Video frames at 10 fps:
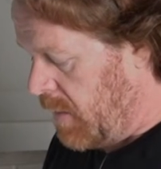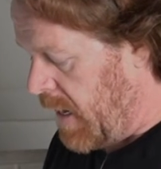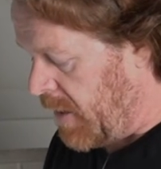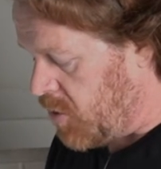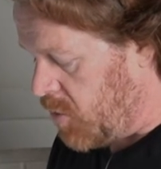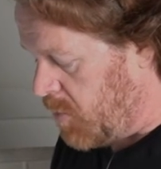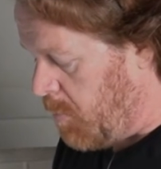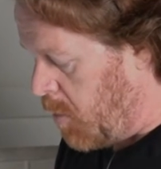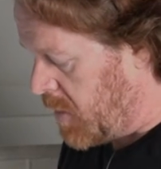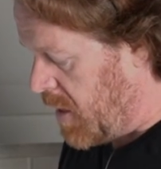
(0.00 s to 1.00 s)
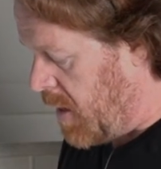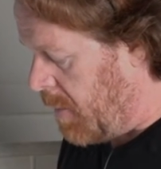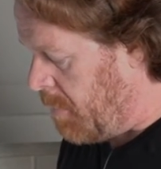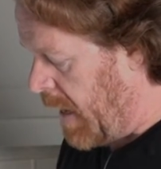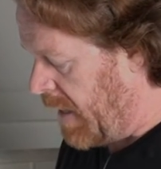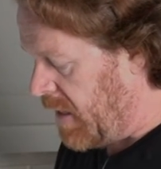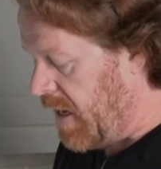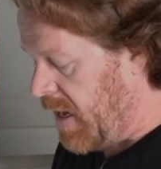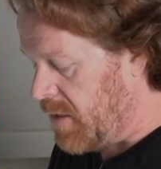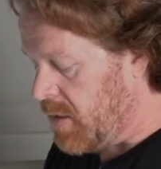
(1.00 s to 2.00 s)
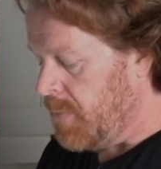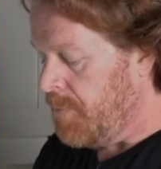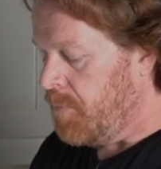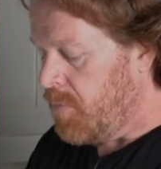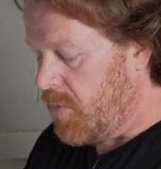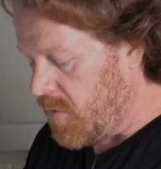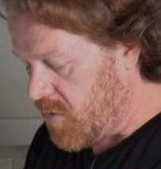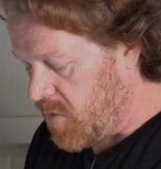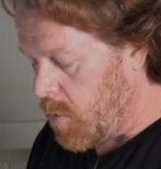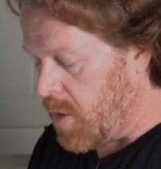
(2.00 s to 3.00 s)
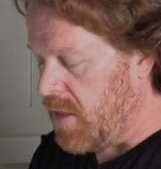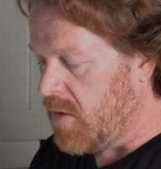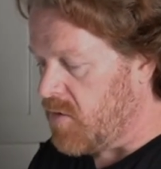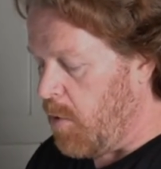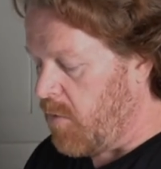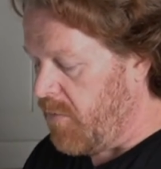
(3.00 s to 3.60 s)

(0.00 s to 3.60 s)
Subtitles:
extra smoke time at the end to soak in the smoke